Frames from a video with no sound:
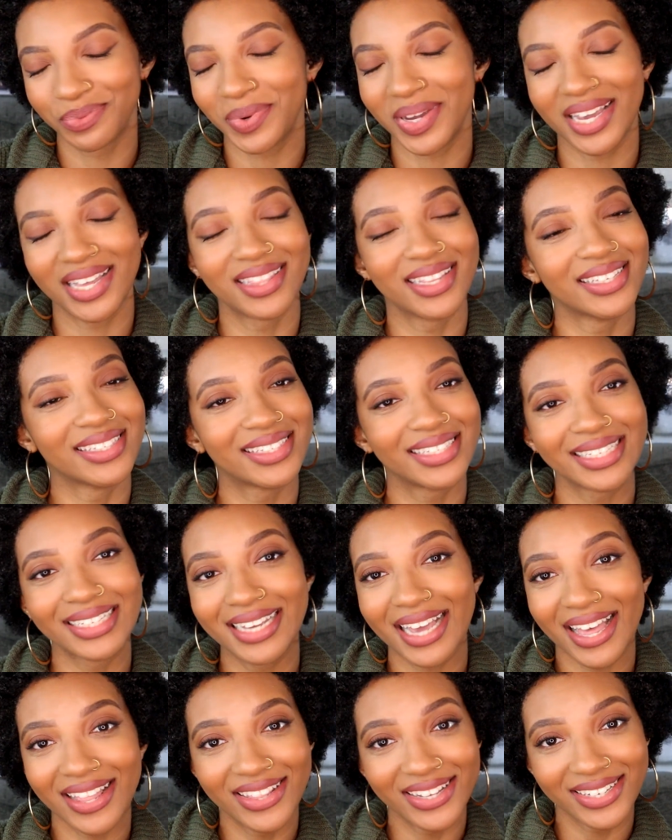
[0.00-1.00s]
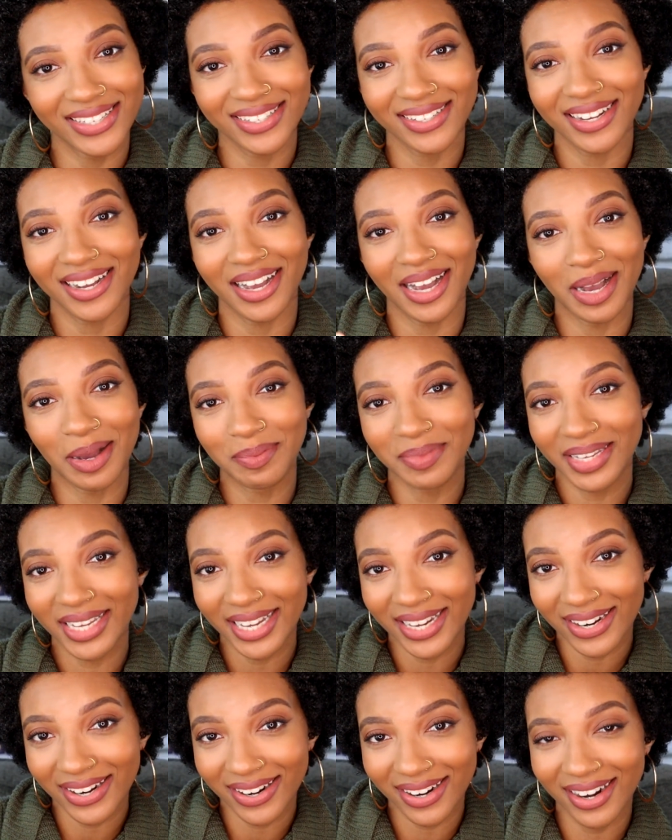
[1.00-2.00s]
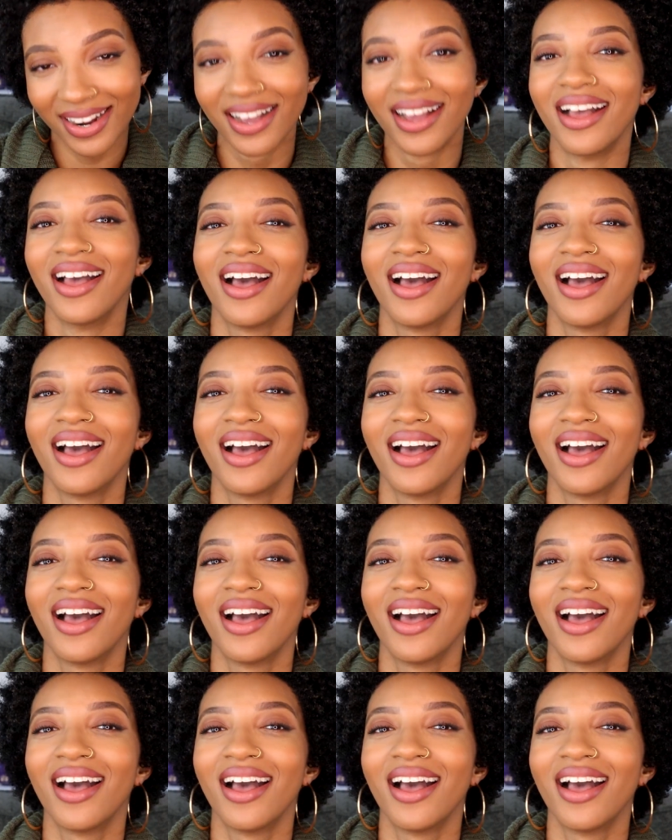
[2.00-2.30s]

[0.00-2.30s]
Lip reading: We in this together. I'm here.